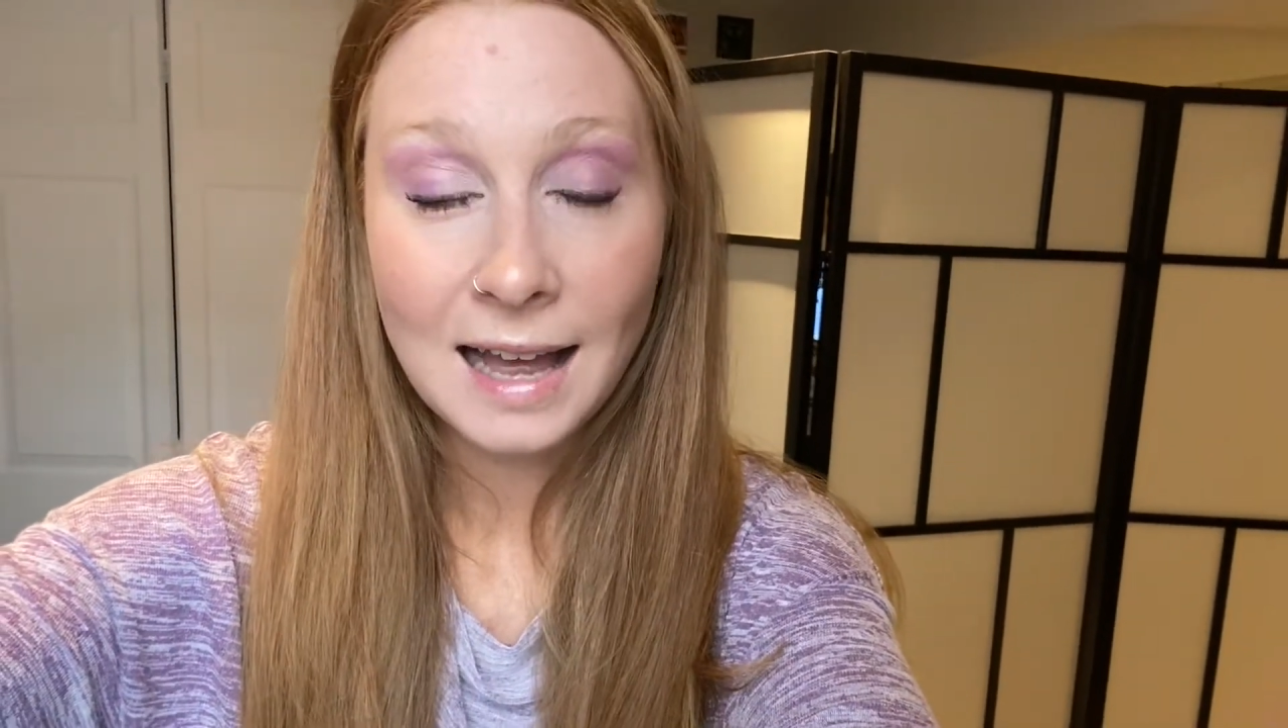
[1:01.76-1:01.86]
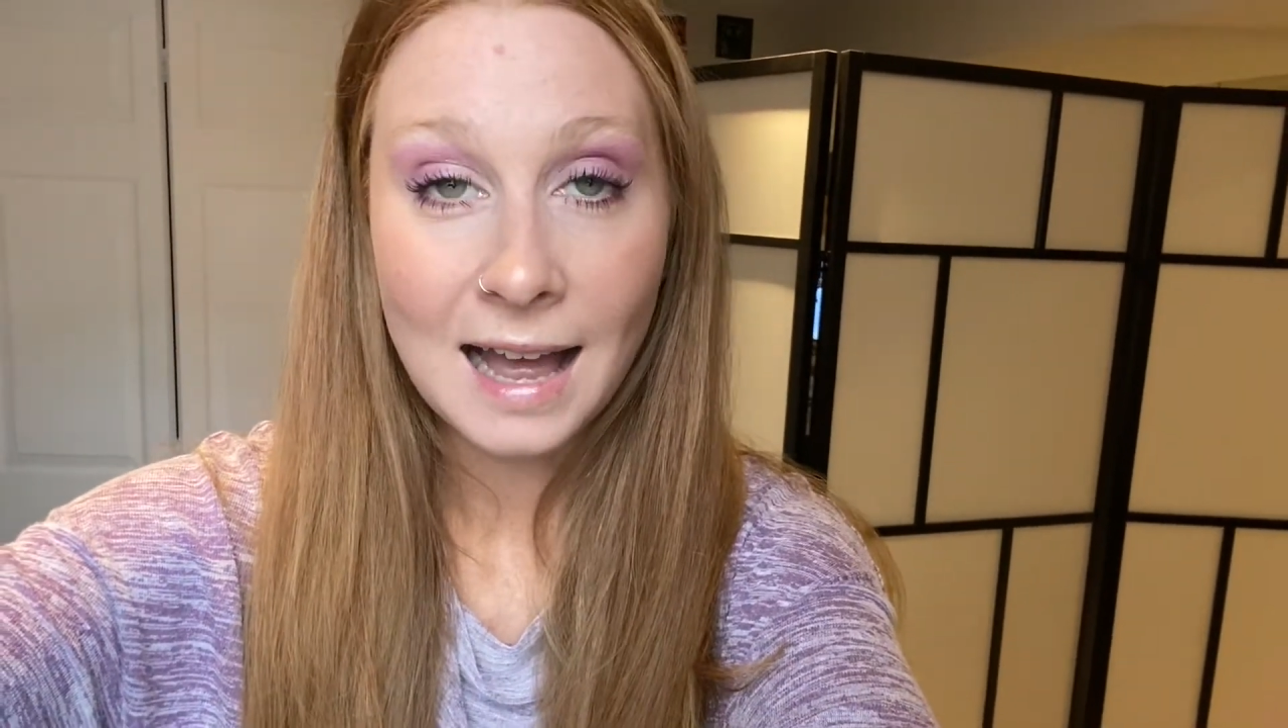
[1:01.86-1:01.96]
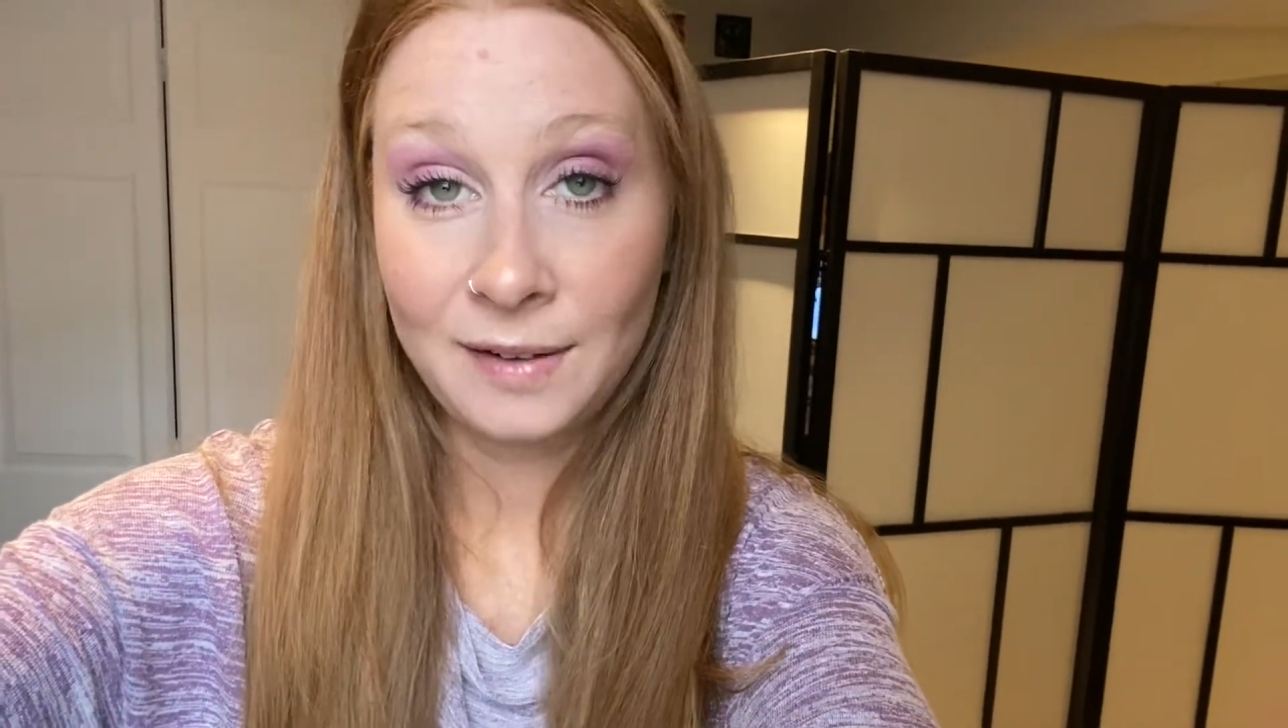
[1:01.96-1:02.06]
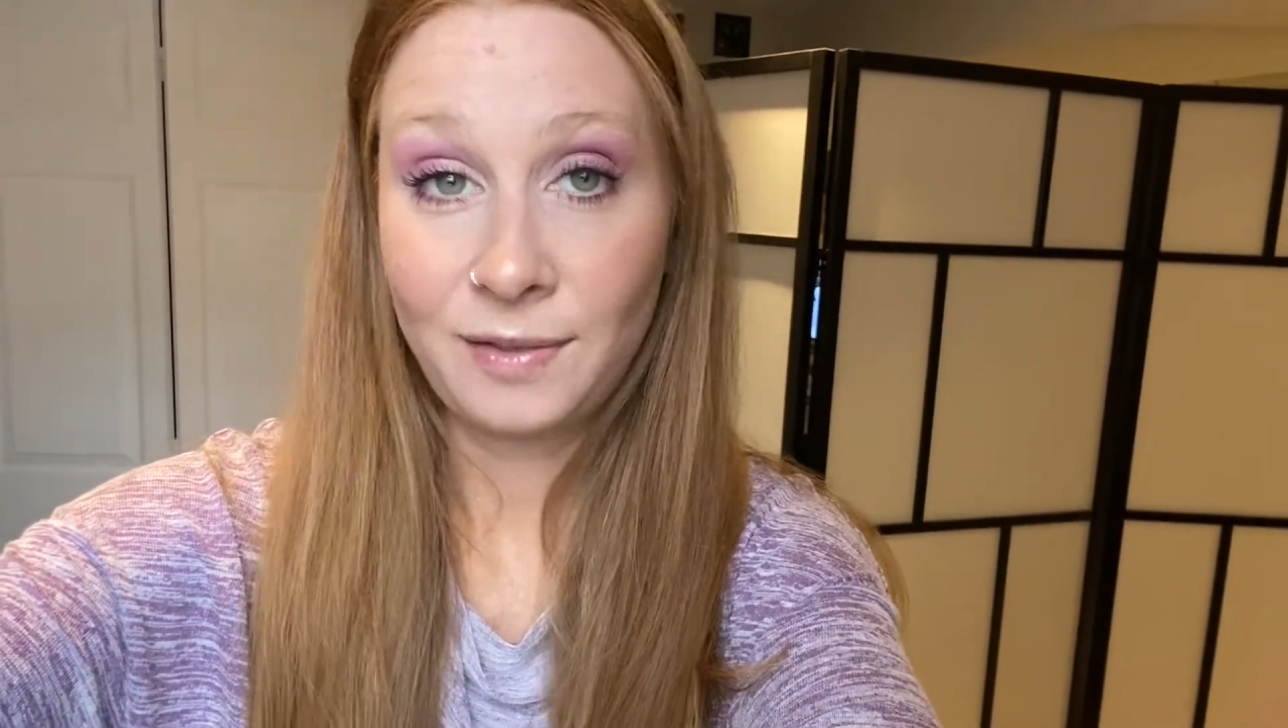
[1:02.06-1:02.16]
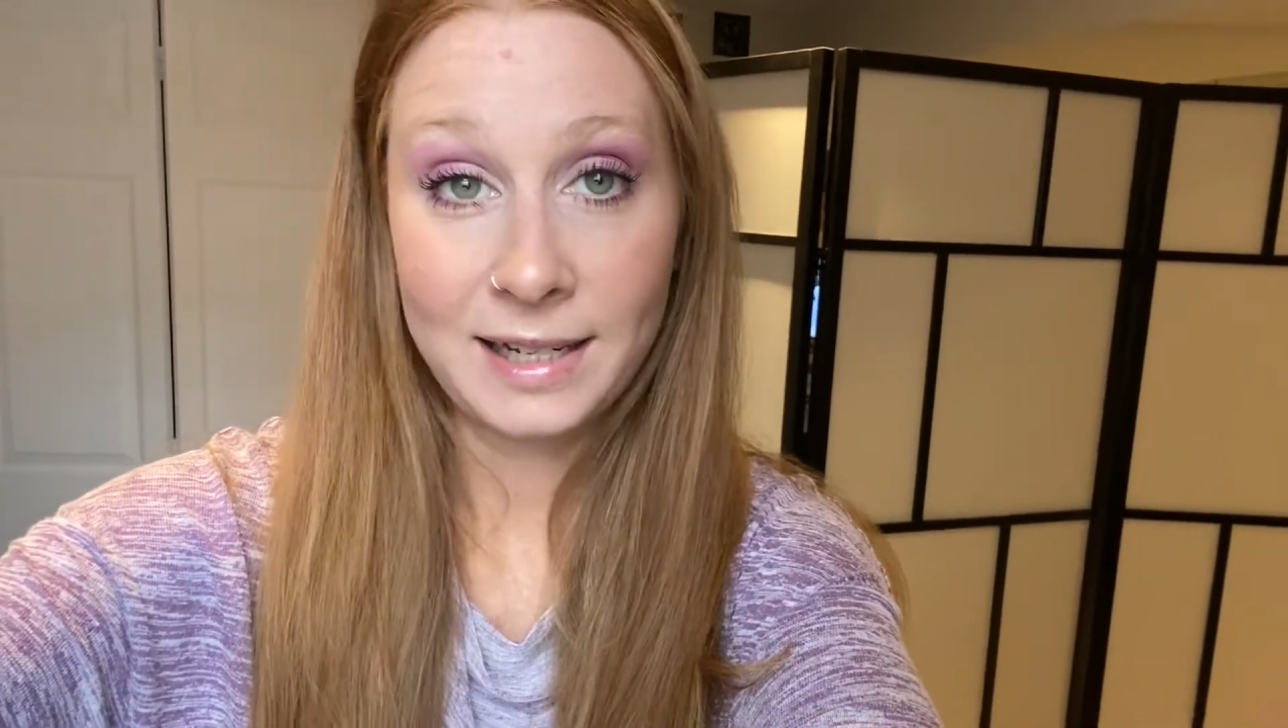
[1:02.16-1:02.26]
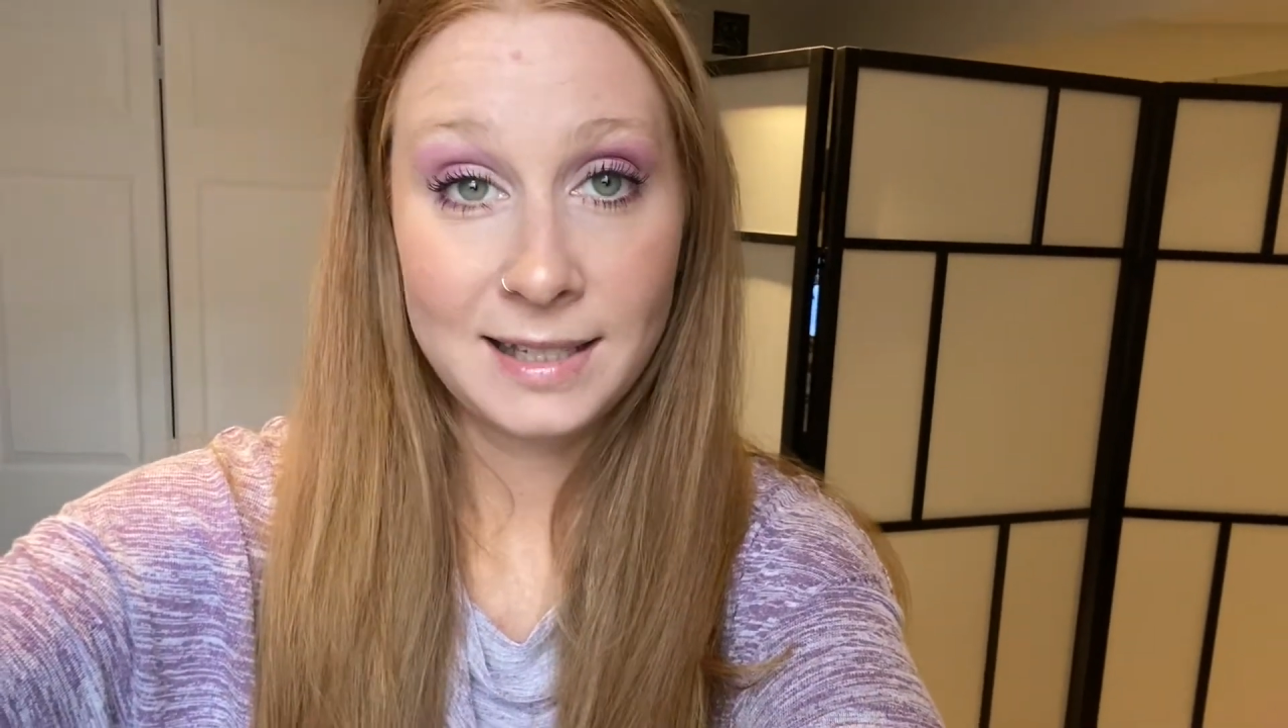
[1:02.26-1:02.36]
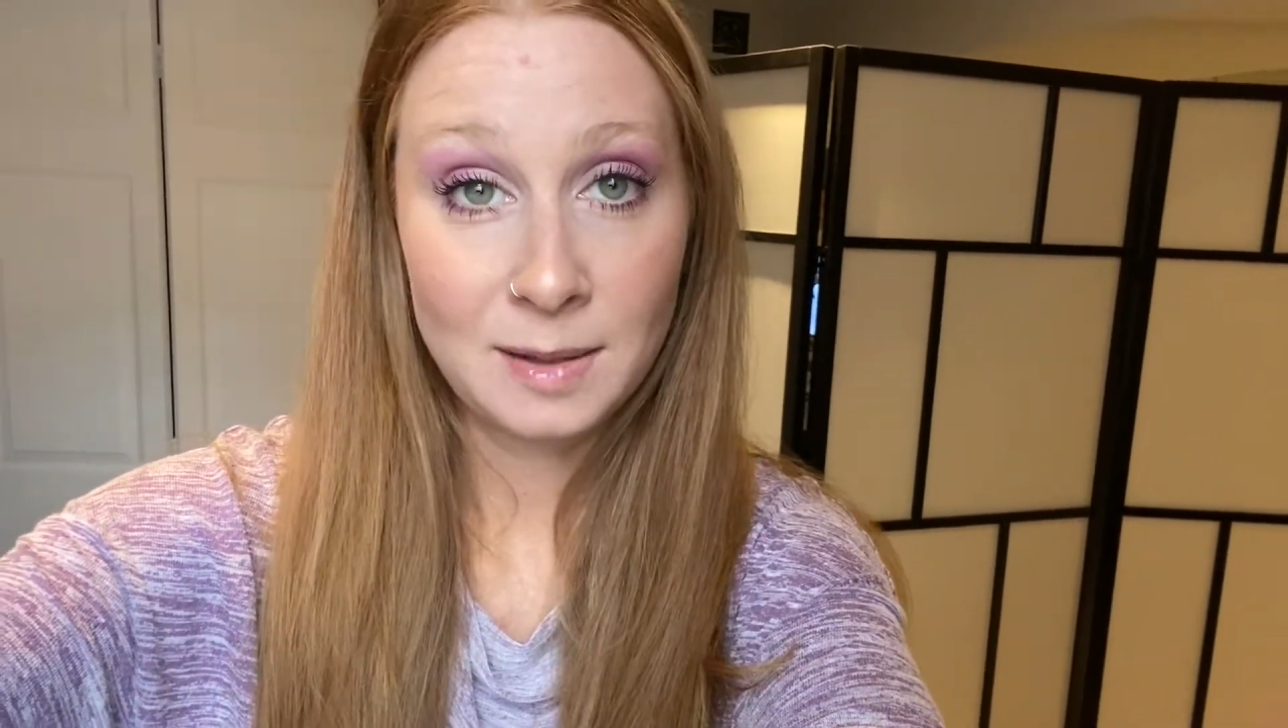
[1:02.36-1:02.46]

advice